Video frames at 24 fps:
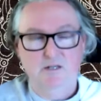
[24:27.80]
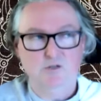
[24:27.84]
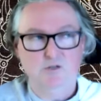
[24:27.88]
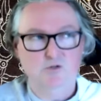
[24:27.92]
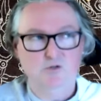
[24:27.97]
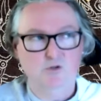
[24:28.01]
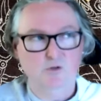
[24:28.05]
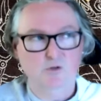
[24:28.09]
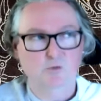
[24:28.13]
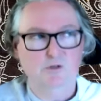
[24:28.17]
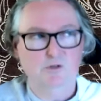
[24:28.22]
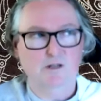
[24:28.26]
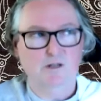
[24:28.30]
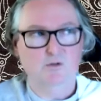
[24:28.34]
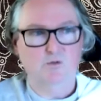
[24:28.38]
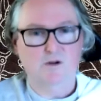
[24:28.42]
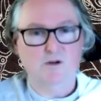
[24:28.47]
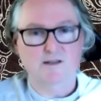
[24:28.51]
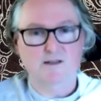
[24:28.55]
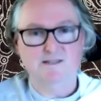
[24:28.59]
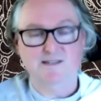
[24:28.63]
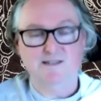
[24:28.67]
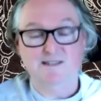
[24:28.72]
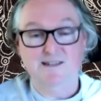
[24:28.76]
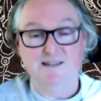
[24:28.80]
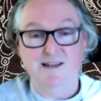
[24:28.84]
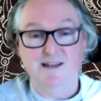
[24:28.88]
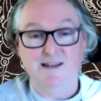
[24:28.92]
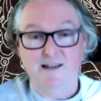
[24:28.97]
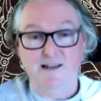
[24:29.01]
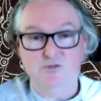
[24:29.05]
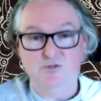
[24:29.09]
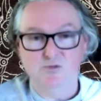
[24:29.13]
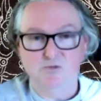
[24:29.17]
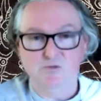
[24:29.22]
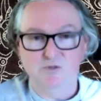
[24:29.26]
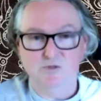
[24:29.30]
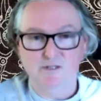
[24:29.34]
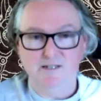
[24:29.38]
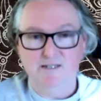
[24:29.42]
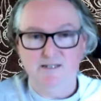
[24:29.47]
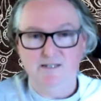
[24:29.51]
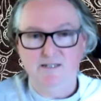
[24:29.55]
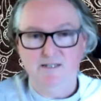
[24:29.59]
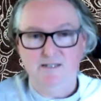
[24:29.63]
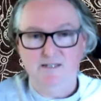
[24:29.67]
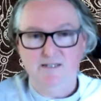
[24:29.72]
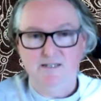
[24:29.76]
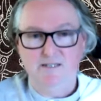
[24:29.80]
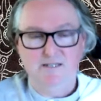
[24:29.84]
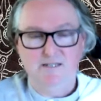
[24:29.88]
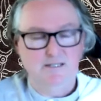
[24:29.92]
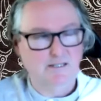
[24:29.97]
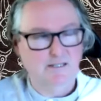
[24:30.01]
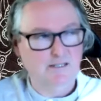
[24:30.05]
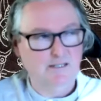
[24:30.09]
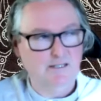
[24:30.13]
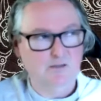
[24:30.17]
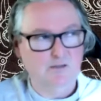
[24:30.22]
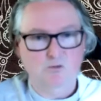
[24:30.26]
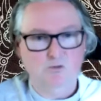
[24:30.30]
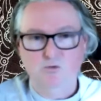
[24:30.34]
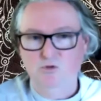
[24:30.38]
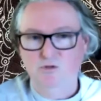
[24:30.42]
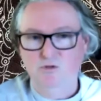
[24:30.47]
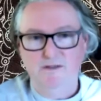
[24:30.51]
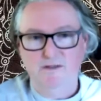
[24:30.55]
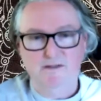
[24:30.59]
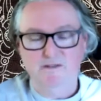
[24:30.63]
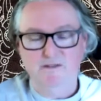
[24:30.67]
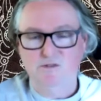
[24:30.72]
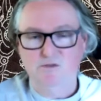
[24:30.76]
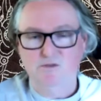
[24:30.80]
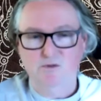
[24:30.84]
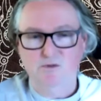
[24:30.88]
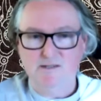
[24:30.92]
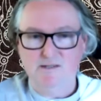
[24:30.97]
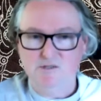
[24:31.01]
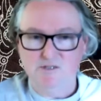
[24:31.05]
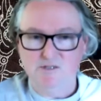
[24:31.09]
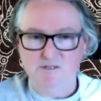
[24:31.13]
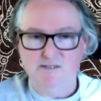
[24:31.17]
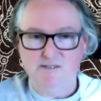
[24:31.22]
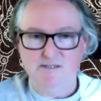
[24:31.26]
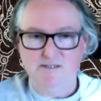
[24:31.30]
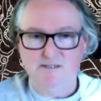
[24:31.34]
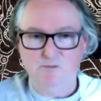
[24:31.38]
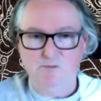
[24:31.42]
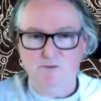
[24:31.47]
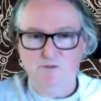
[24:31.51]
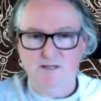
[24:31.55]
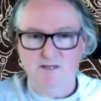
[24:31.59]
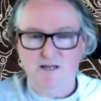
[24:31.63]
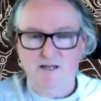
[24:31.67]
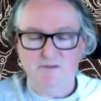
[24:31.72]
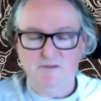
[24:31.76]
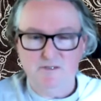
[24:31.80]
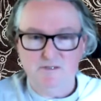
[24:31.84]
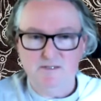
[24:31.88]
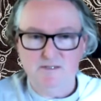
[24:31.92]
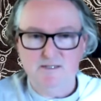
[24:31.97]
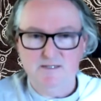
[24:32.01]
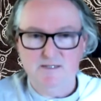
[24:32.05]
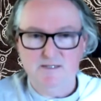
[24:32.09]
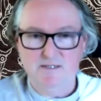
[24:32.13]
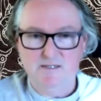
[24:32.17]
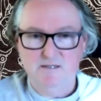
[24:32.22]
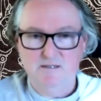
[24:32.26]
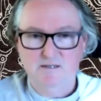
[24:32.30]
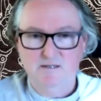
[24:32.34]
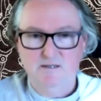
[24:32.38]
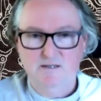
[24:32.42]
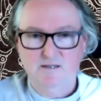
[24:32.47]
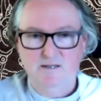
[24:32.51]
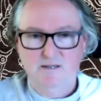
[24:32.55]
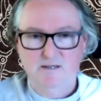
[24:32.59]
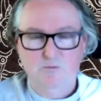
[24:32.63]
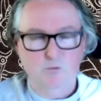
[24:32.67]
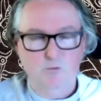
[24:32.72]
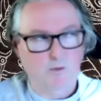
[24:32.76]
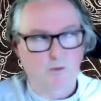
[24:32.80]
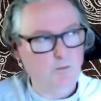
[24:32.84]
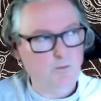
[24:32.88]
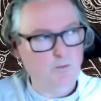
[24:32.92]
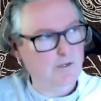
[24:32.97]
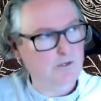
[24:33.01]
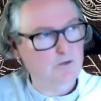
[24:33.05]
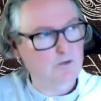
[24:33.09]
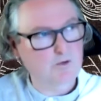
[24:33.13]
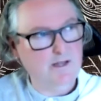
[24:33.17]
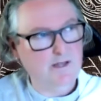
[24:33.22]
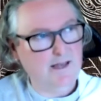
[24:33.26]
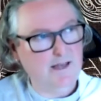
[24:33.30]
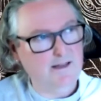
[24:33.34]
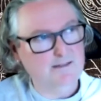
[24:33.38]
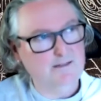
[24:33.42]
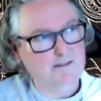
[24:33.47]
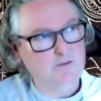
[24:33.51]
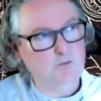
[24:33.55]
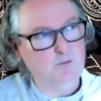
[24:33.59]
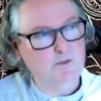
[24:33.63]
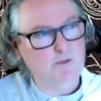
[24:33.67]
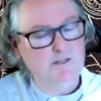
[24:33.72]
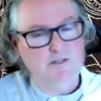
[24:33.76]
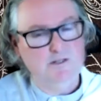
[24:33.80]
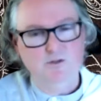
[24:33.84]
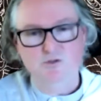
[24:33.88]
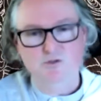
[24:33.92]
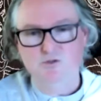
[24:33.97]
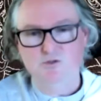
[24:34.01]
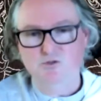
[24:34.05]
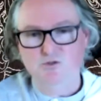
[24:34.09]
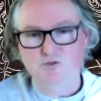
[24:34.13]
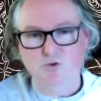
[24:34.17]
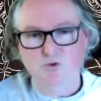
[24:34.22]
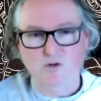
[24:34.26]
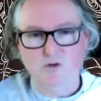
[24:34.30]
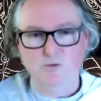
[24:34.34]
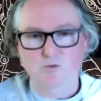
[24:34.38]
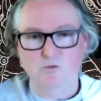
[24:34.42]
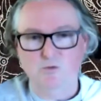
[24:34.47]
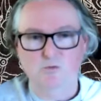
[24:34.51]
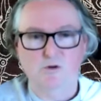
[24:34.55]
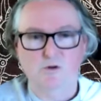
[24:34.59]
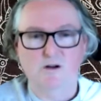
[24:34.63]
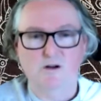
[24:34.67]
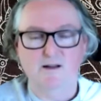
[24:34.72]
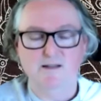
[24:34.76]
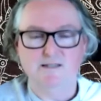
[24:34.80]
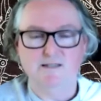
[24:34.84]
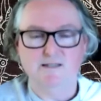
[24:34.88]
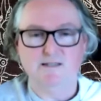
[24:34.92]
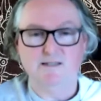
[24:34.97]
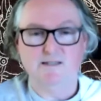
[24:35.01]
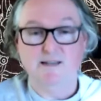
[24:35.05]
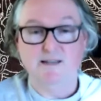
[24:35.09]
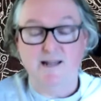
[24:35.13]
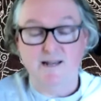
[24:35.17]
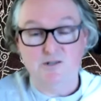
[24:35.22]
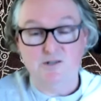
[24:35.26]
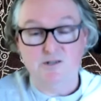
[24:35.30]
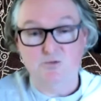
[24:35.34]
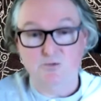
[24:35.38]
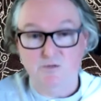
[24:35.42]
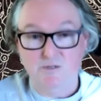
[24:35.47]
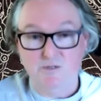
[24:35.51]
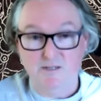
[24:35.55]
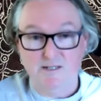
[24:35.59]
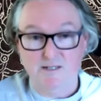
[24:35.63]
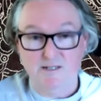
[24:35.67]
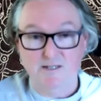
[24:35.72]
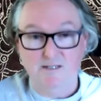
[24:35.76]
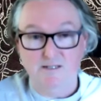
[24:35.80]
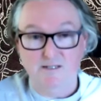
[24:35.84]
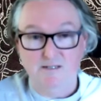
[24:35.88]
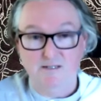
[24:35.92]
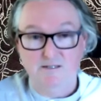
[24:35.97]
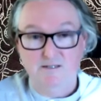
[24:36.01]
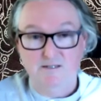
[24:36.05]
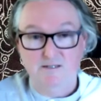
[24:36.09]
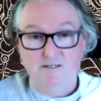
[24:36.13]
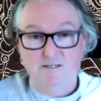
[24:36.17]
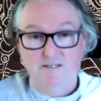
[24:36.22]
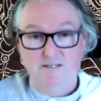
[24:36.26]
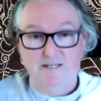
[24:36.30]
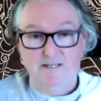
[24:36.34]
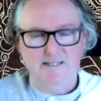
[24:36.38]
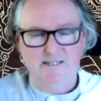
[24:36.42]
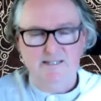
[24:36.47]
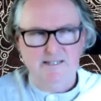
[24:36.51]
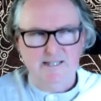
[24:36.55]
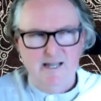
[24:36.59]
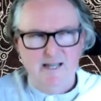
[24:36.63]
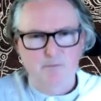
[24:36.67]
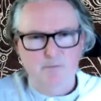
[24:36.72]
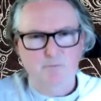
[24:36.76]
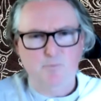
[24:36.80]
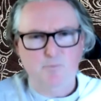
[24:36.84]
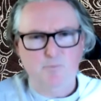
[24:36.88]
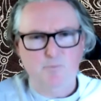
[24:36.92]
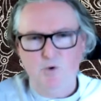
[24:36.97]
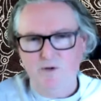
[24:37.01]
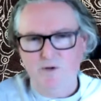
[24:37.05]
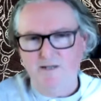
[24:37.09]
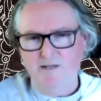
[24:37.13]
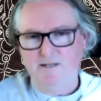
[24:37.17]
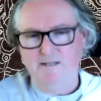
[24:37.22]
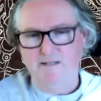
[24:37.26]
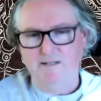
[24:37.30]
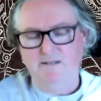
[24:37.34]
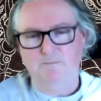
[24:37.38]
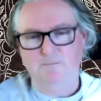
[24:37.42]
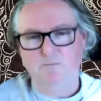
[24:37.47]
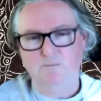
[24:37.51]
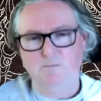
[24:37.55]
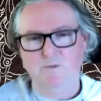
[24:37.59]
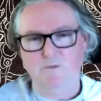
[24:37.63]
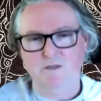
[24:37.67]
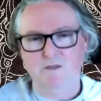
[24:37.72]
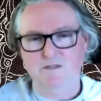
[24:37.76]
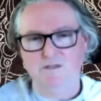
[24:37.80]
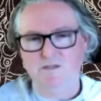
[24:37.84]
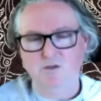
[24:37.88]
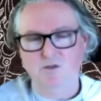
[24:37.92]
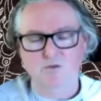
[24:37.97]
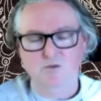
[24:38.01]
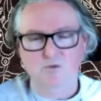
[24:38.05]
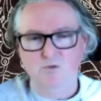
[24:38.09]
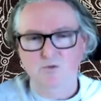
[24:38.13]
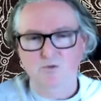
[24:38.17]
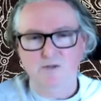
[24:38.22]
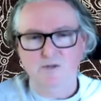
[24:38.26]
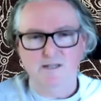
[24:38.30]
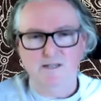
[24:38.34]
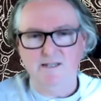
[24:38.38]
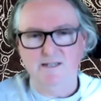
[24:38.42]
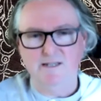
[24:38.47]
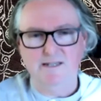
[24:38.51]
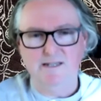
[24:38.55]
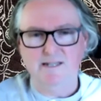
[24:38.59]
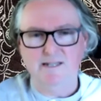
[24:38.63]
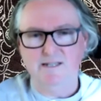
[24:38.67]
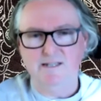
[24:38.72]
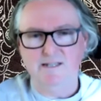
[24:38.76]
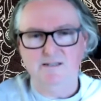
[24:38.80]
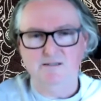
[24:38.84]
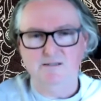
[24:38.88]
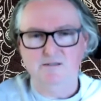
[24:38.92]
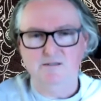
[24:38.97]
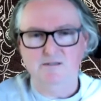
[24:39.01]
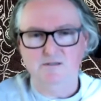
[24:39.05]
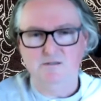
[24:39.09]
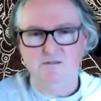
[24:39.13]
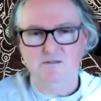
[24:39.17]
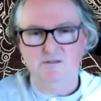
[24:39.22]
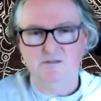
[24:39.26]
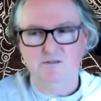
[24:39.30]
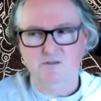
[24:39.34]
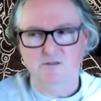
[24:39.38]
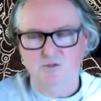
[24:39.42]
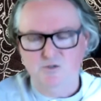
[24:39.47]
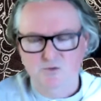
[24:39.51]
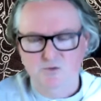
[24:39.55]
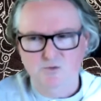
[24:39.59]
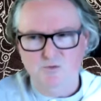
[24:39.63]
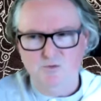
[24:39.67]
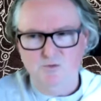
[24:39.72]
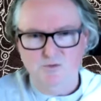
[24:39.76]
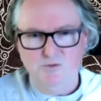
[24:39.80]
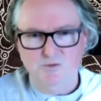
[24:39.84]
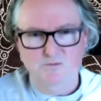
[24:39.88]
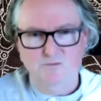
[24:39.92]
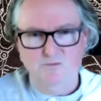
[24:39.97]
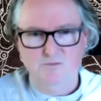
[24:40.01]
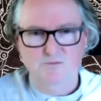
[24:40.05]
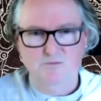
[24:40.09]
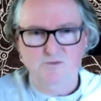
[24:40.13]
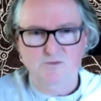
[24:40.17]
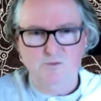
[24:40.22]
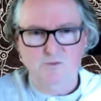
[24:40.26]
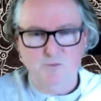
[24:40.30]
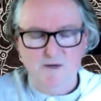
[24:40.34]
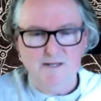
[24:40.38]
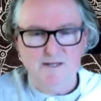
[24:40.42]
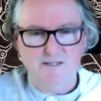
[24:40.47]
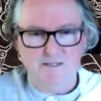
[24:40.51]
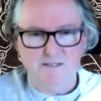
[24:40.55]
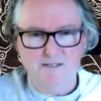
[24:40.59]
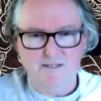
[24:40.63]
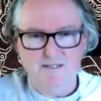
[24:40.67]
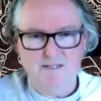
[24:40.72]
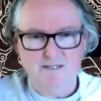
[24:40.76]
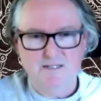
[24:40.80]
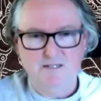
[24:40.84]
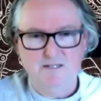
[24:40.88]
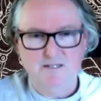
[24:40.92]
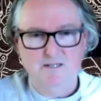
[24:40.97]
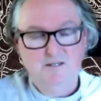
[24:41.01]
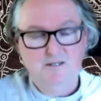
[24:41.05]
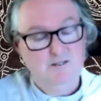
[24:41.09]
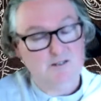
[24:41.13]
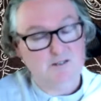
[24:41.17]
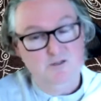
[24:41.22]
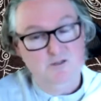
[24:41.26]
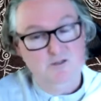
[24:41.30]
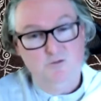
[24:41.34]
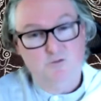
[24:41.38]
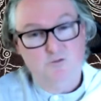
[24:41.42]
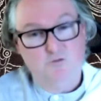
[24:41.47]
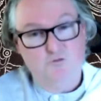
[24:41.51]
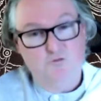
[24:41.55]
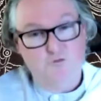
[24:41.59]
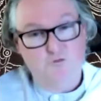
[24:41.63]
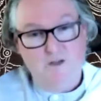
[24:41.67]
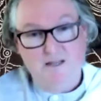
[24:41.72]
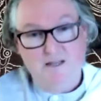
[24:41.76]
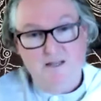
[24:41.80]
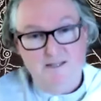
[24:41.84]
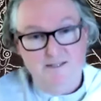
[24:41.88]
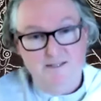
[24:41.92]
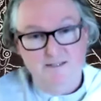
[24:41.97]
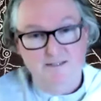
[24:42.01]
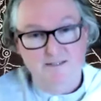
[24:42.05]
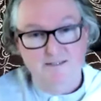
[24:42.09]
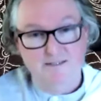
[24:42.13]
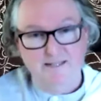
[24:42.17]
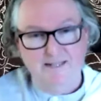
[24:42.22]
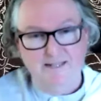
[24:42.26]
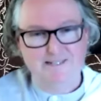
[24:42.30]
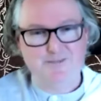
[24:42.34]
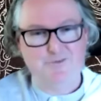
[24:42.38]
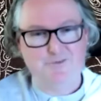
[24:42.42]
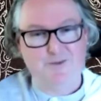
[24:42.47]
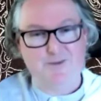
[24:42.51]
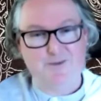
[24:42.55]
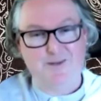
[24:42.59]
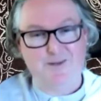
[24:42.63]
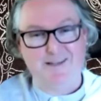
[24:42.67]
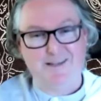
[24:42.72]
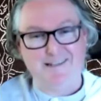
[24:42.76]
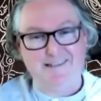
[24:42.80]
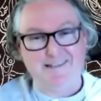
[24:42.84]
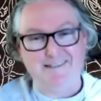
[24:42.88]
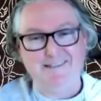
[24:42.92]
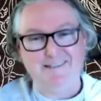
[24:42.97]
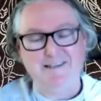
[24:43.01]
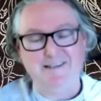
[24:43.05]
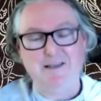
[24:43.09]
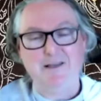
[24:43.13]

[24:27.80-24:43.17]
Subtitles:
Joy will arise naturally in all of our interactions with others. When we look out the window, joy will rise naturally. At that point, there's no longer any need to do the practice. You can do it for fun, that's fine,